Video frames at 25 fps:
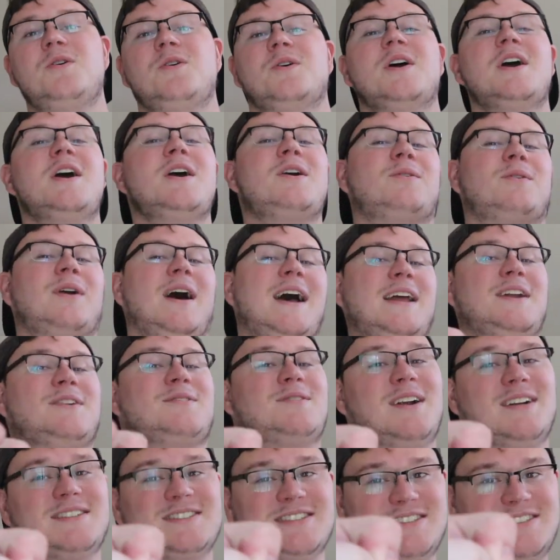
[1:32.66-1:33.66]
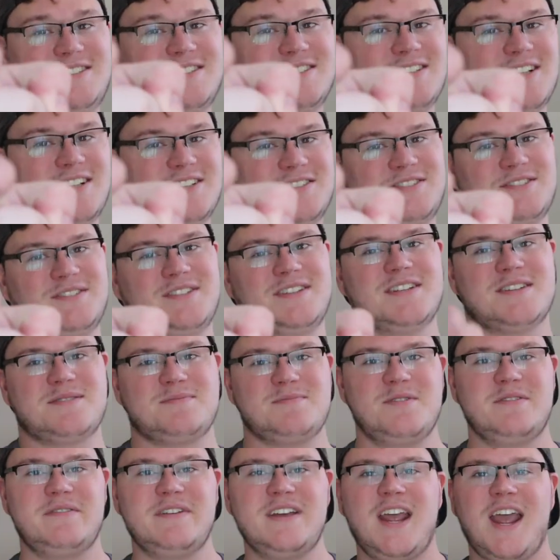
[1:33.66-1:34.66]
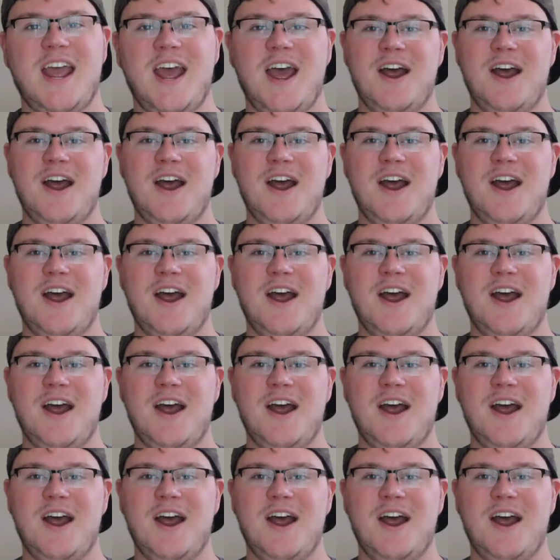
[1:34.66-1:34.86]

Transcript: ooh, Ryan Reynolds is also in this movie.